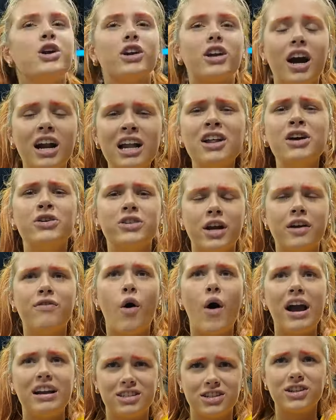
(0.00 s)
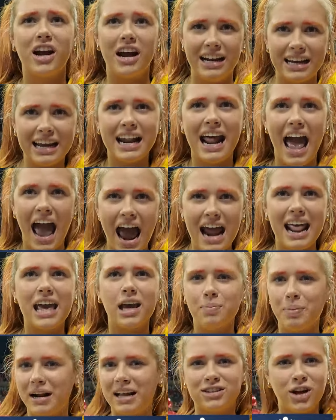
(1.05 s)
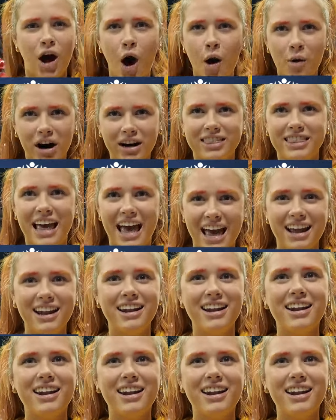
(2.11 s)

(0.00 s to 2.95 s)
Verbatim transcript: You're gonna lose your voice, you're gonna get a headache, but it's all worth it.